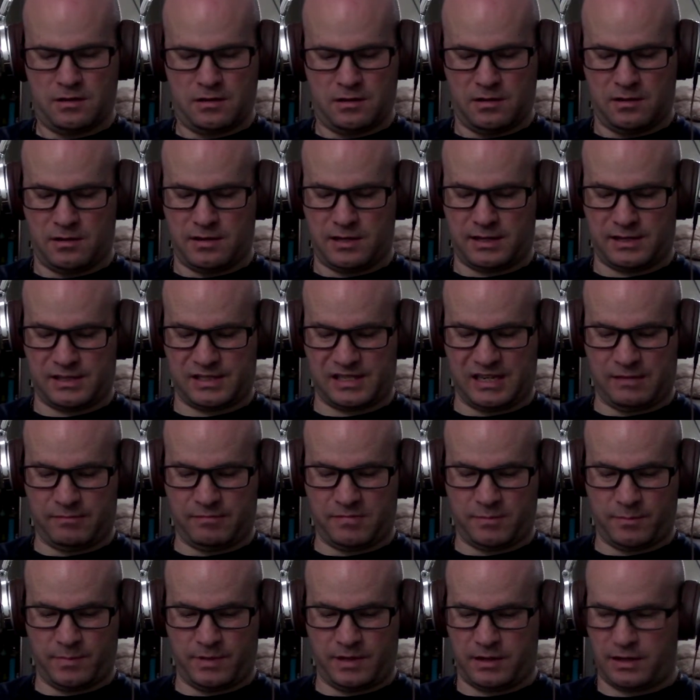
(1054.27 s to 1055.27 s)
seem to
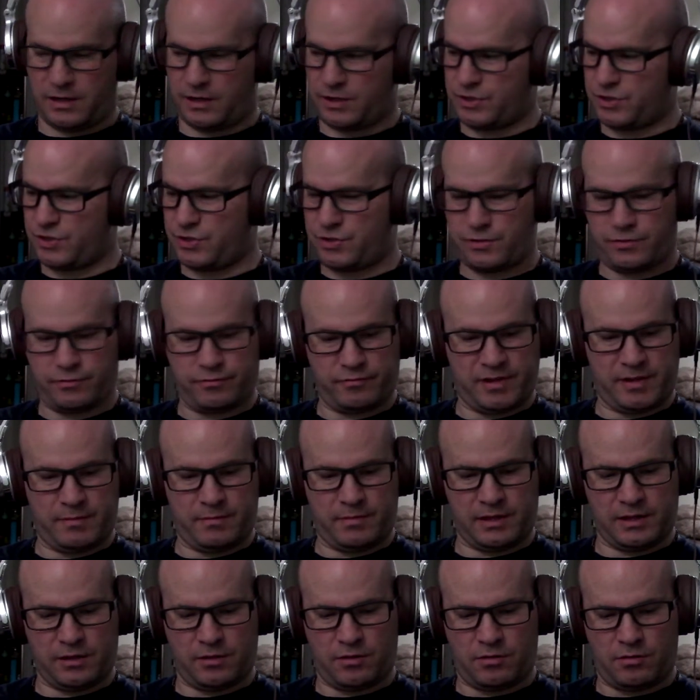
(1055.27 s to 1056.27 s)
me extremely
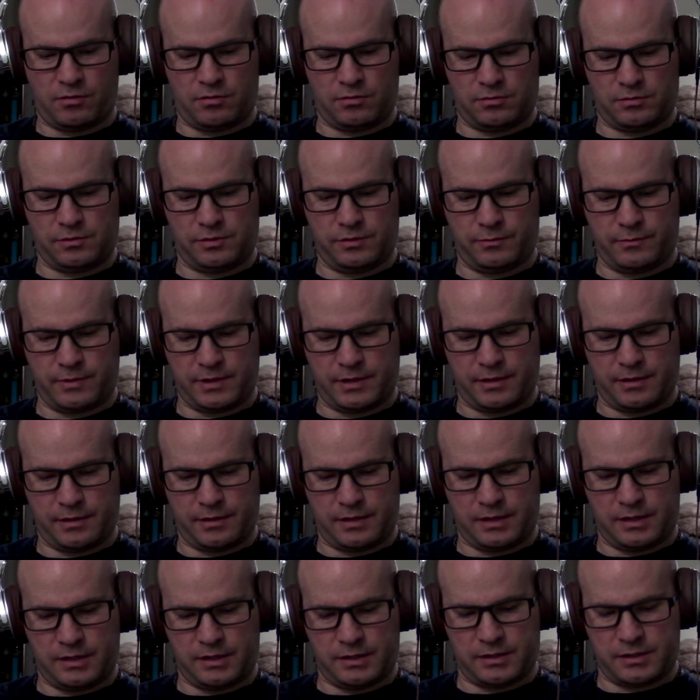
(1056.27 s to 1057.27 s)
old. One of
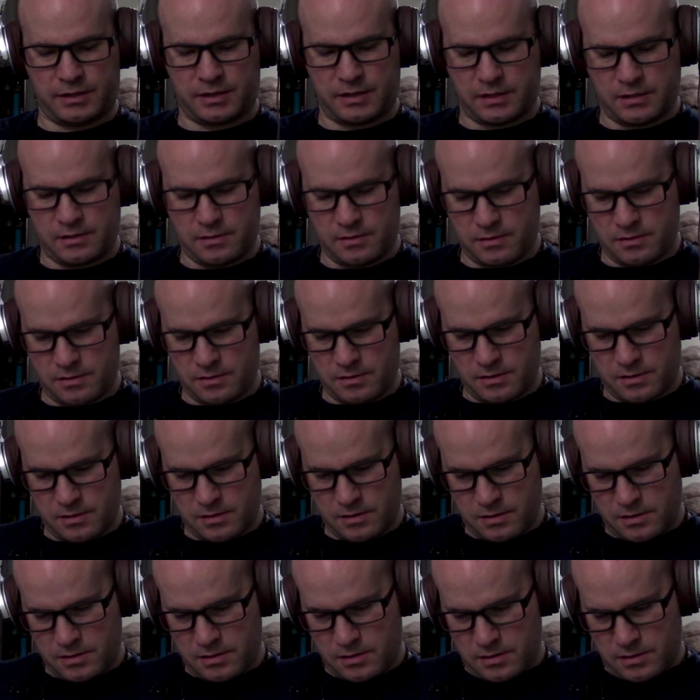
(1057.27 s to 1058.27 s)
these,
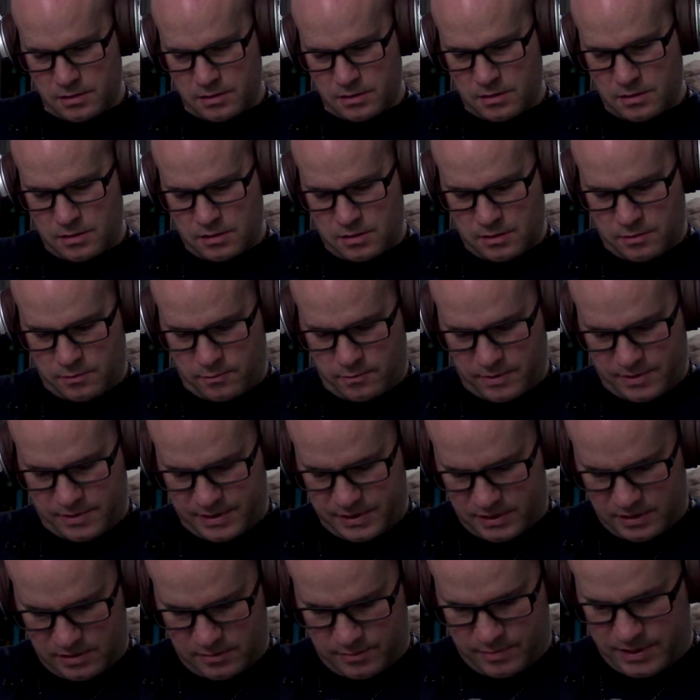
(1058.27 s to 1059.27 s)
was it
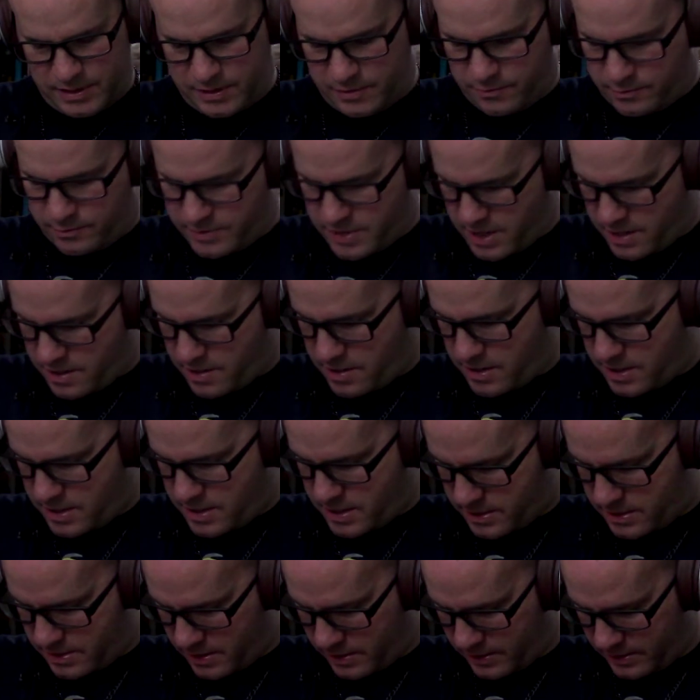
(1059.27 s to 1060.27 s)
the
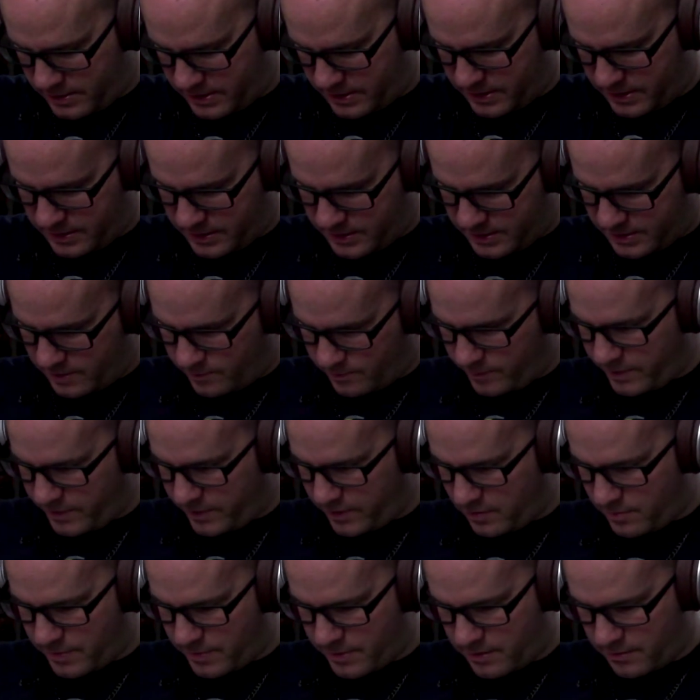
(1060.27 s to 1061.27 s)
B29? It says something
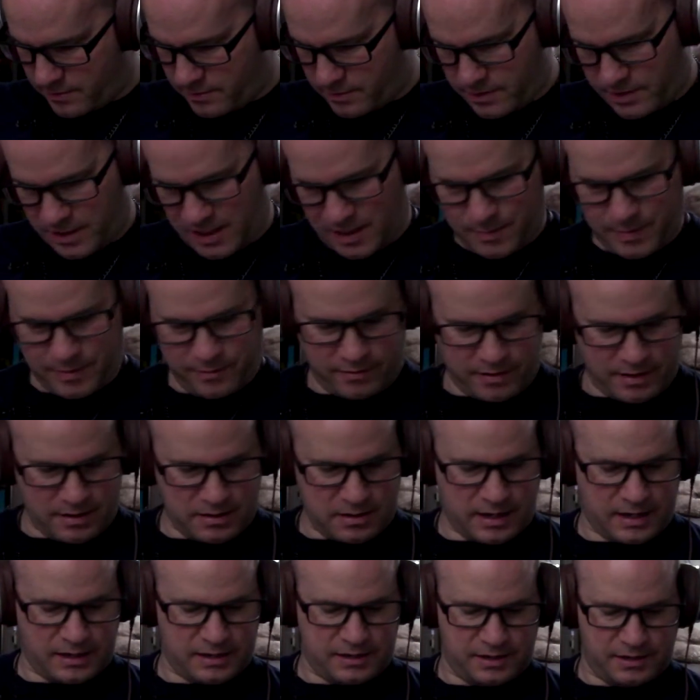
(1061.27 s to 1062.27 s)
about copyright
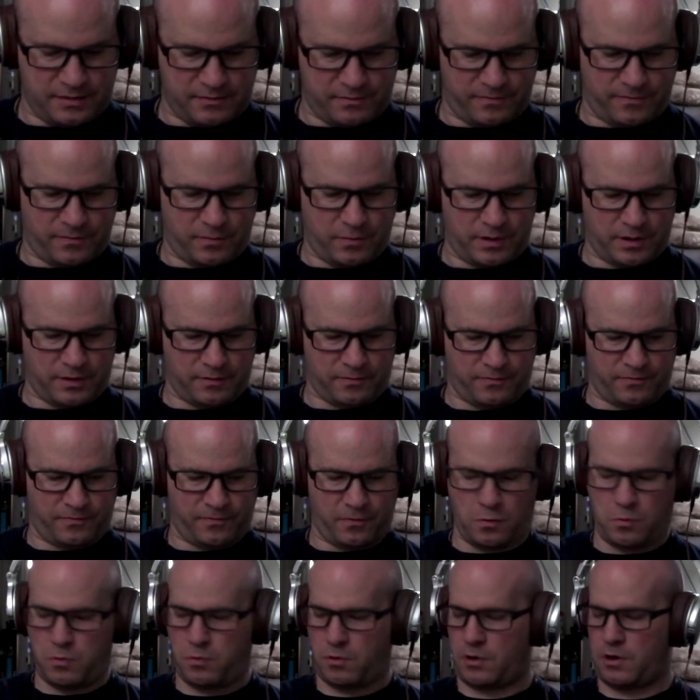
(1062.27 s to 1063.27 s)

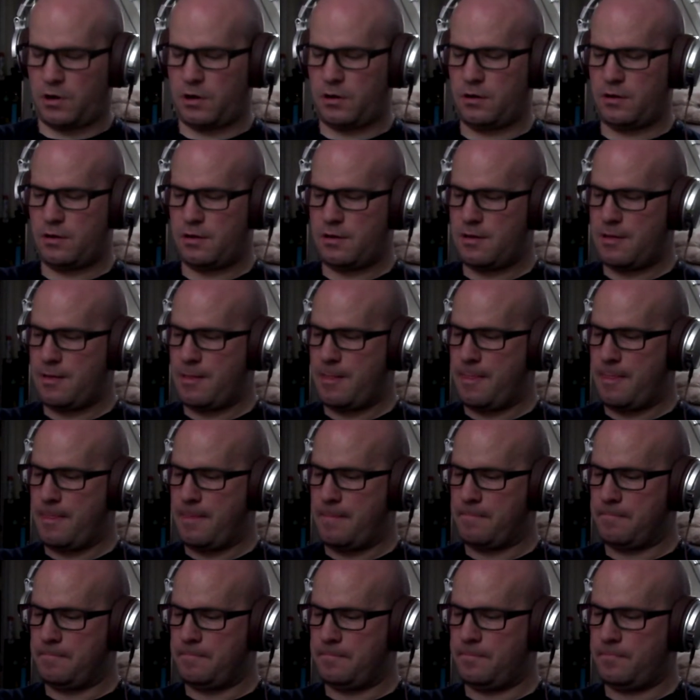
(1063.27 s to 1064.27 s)
1944.
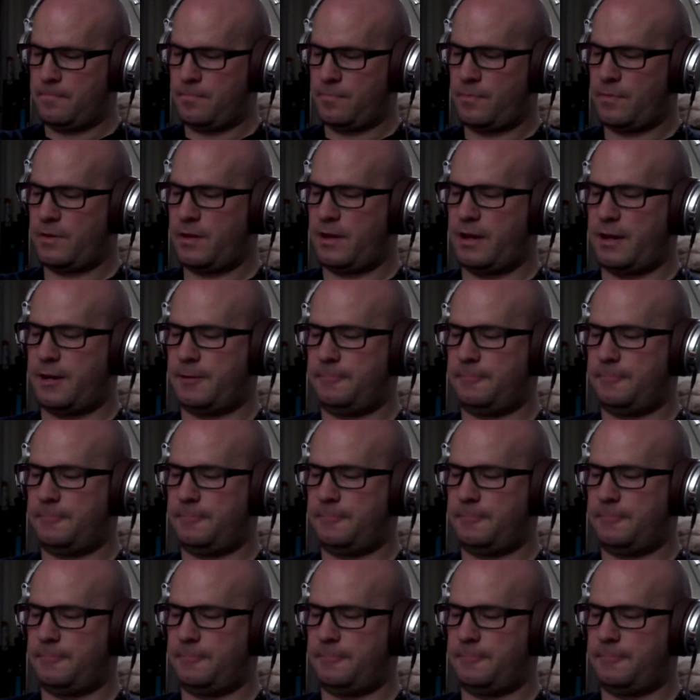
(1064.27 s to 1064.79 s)
Yeah.